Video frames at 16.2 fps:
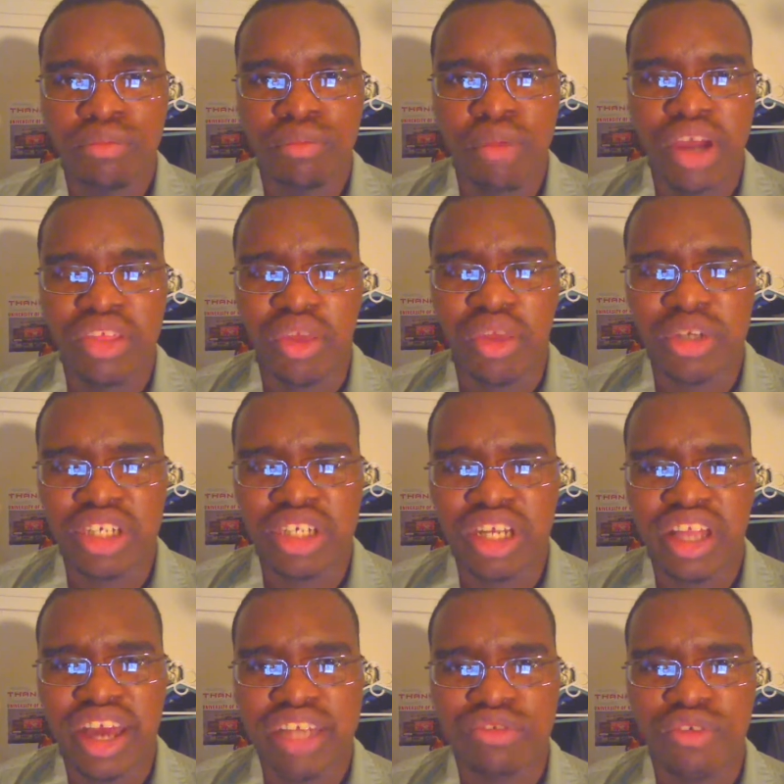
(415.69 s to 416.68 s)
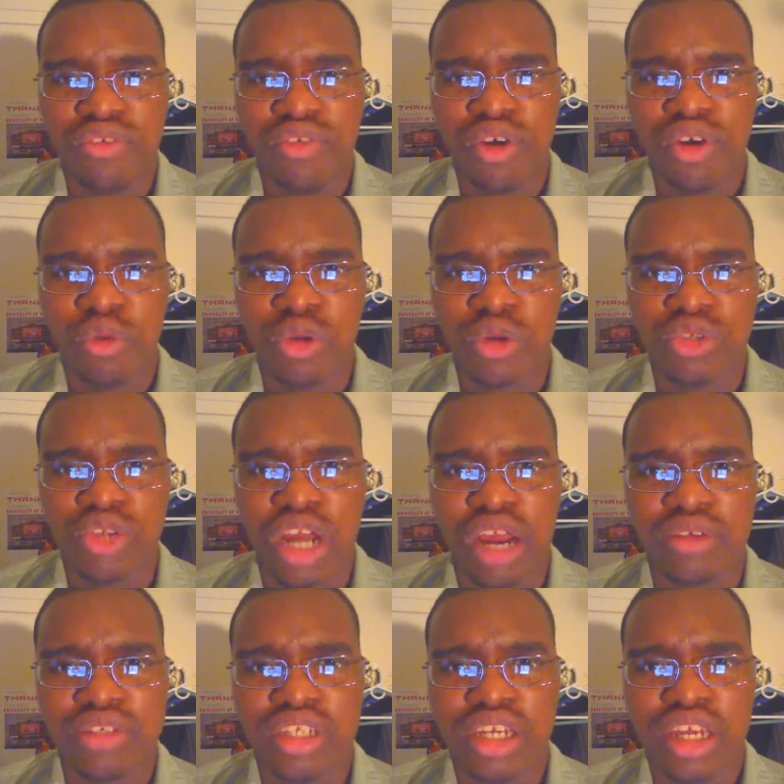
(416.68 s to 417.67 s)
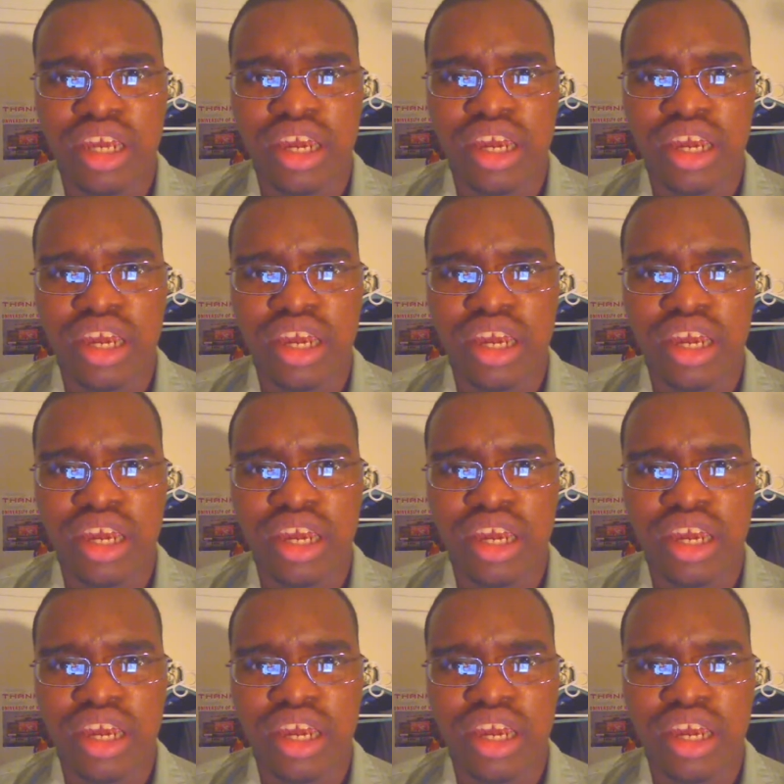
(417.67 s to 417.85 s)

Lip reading: but there is a class for front wheel drives,